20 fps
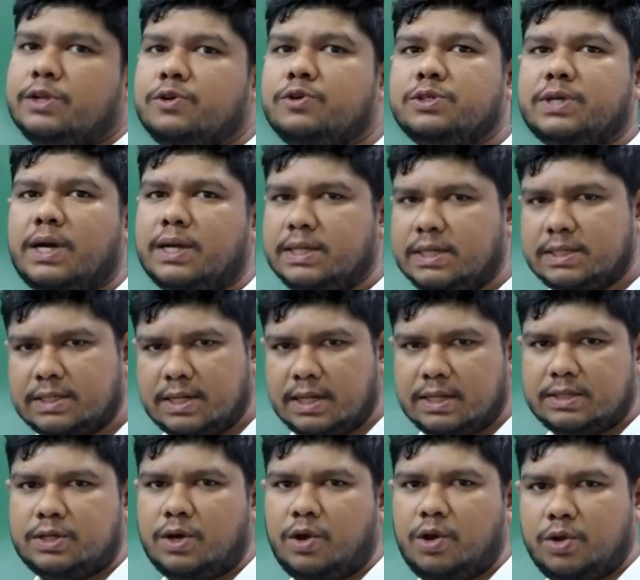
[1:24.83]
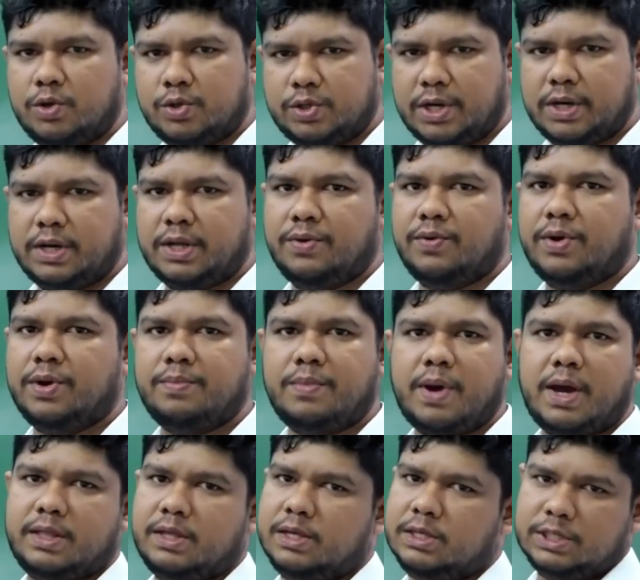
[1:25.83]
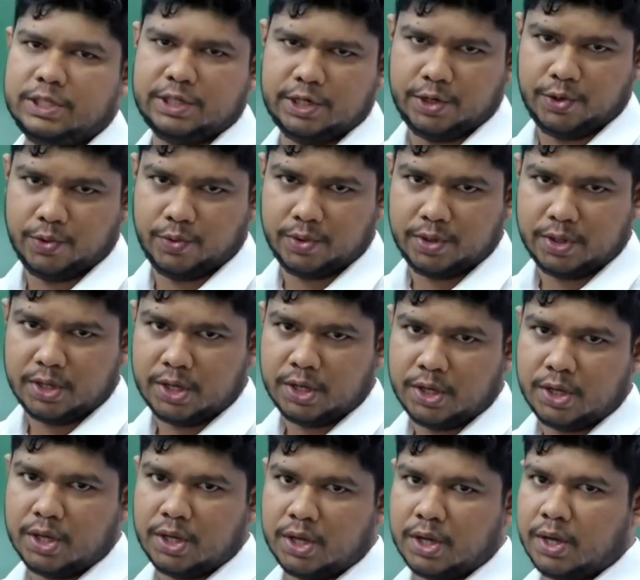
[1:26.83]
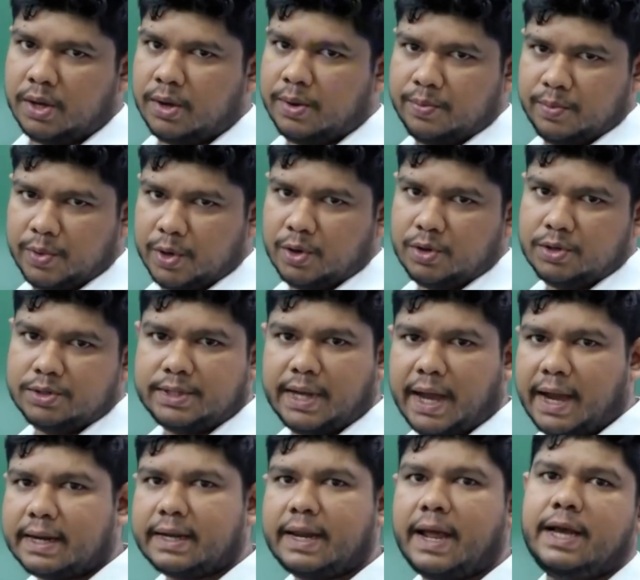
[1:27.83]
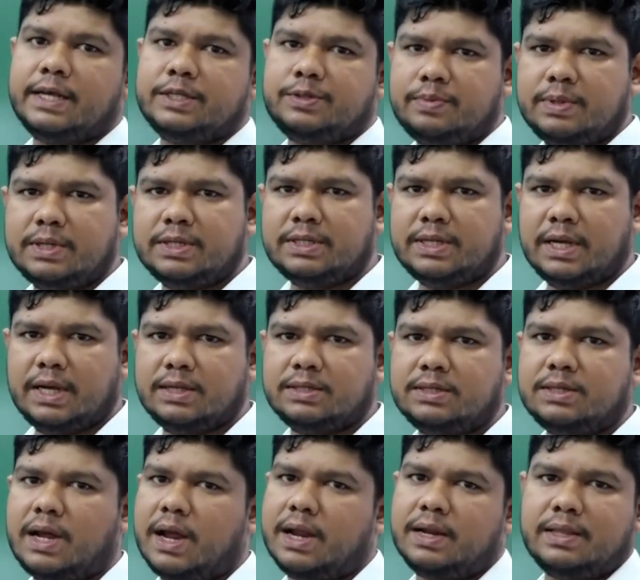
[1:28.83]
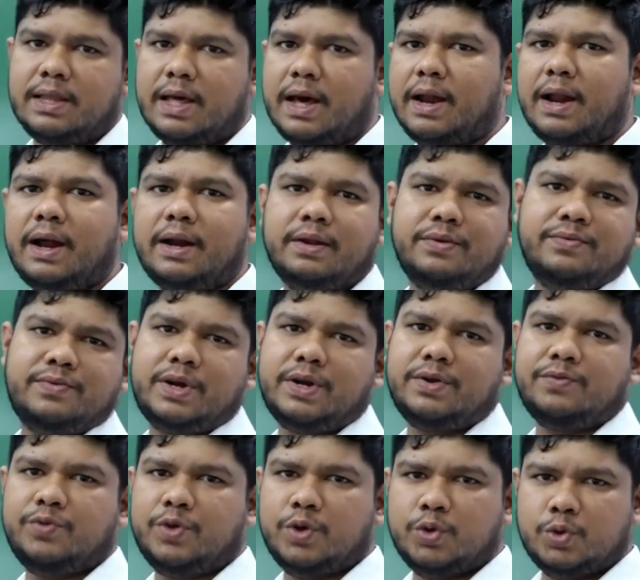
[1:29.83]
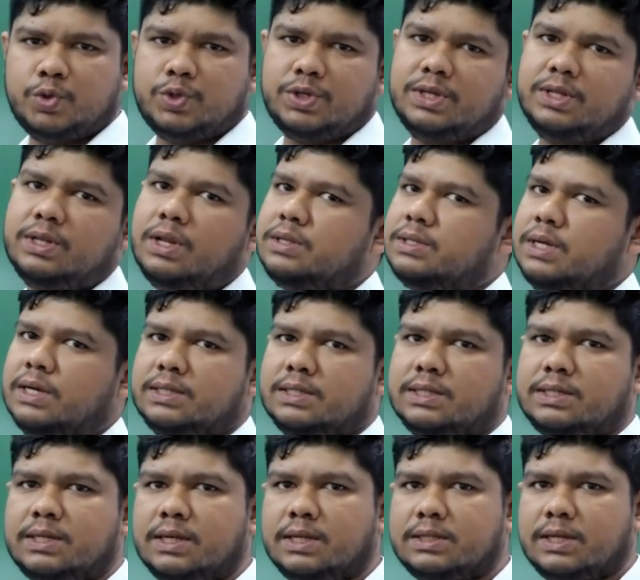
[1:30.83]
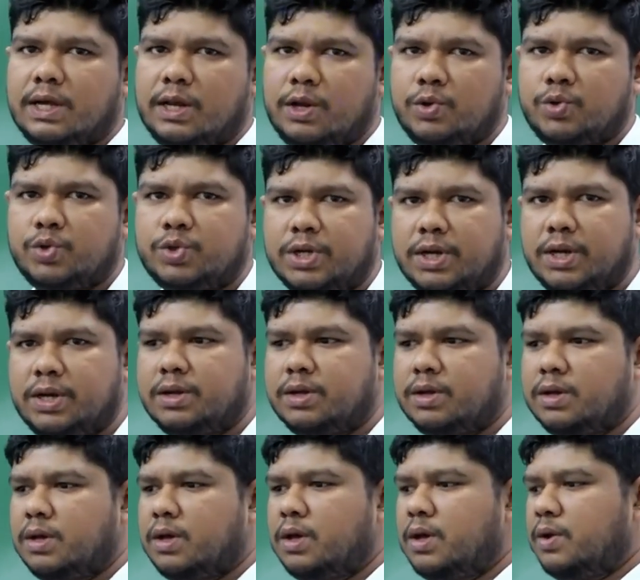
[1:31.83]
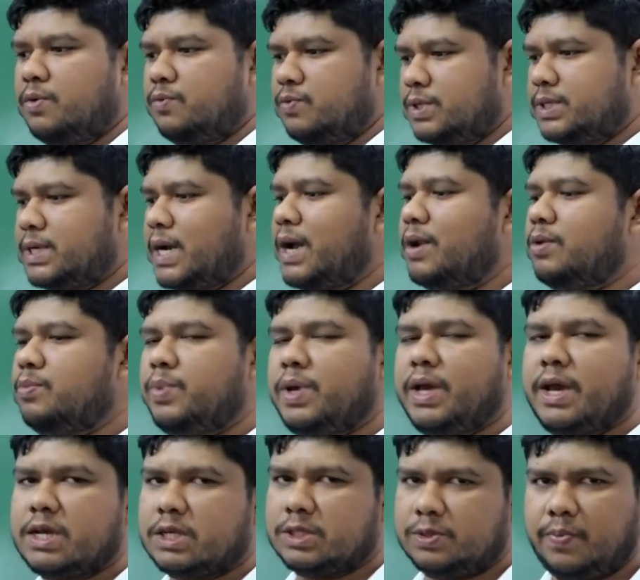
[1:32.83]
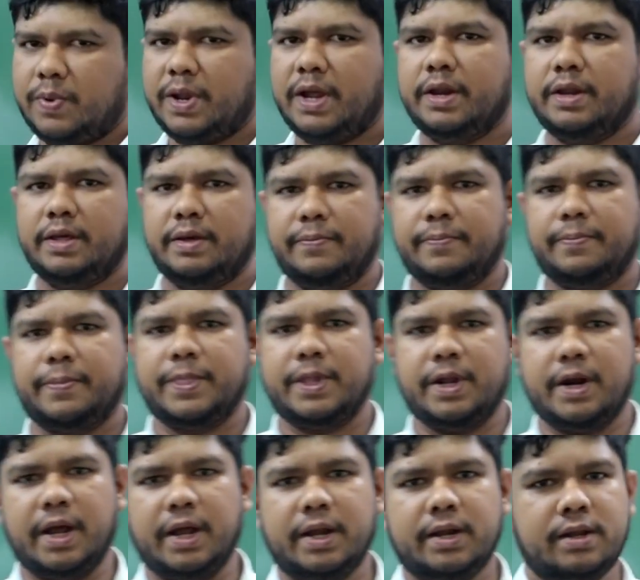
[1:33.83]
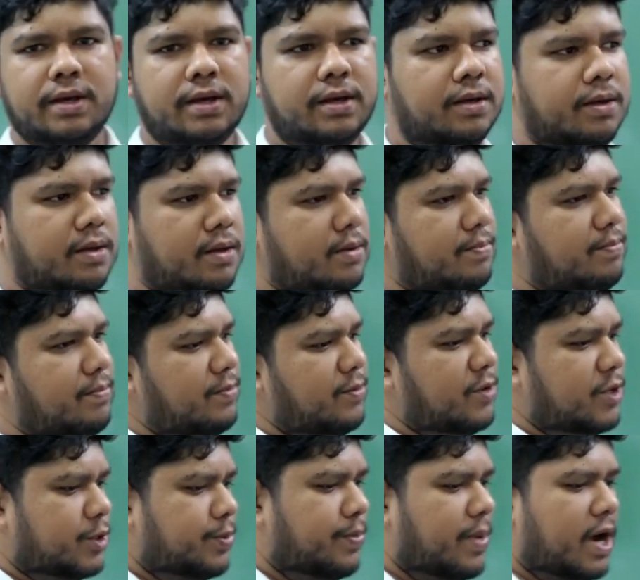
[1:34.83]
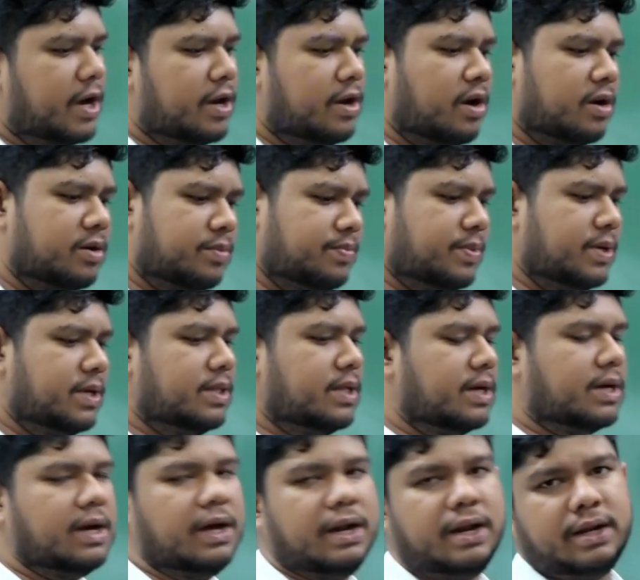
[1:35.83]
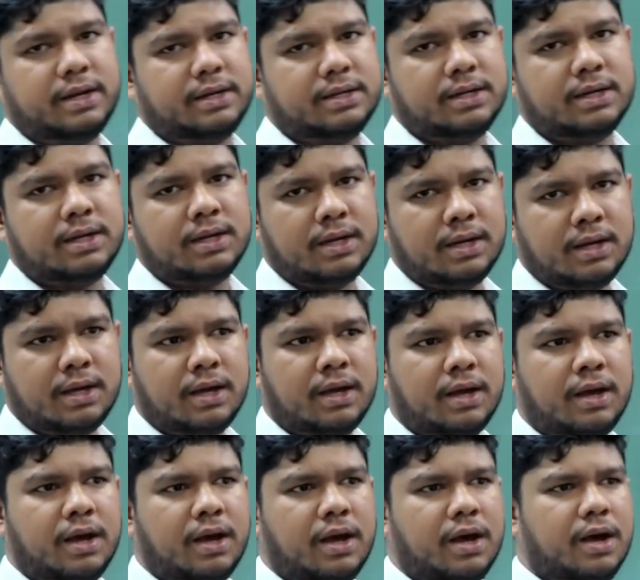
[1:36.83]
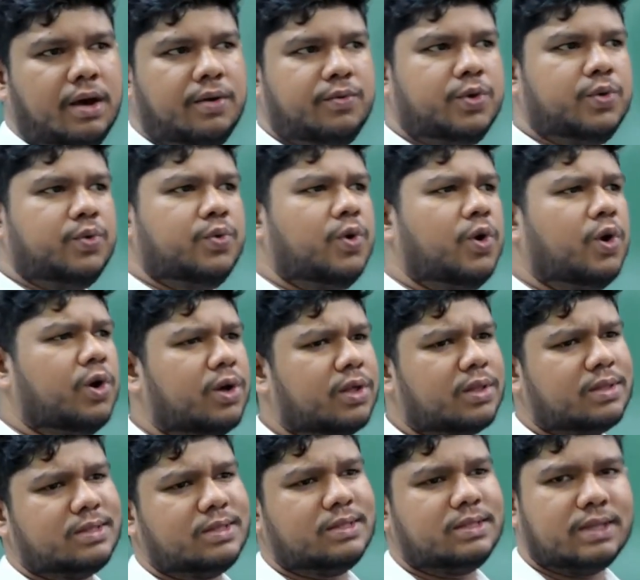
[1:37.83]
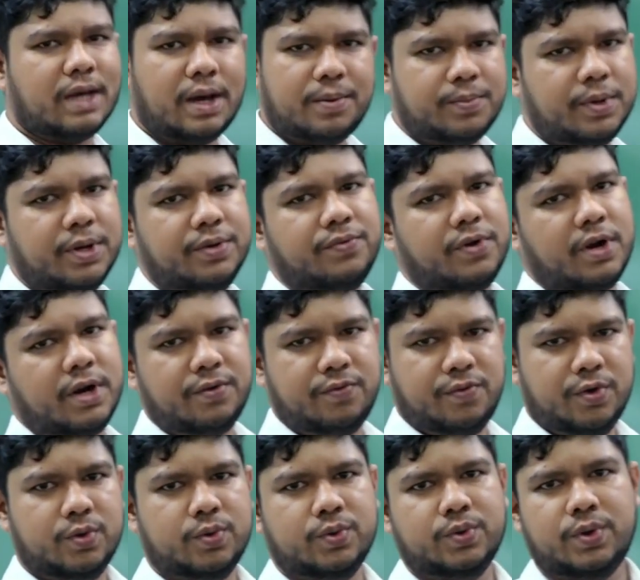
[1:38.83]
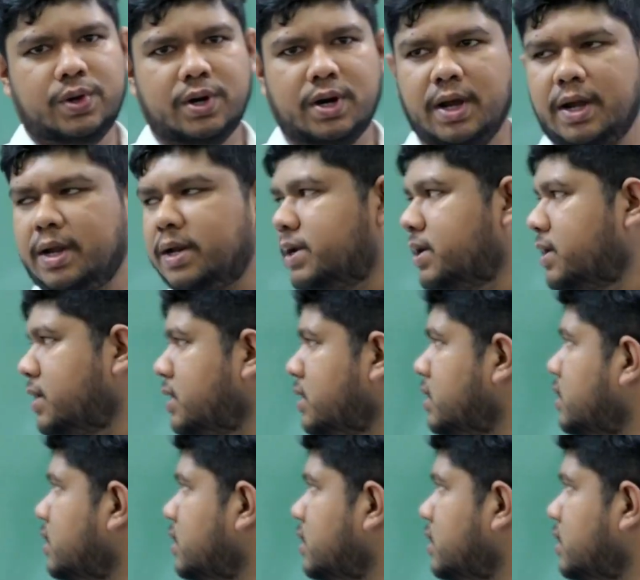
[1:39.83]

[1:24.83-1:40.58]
into suggested solution given by the institute, because act has been changed and there are different views in suggested solution which I will be explaining, right, which might not be the correct view or some different view, right.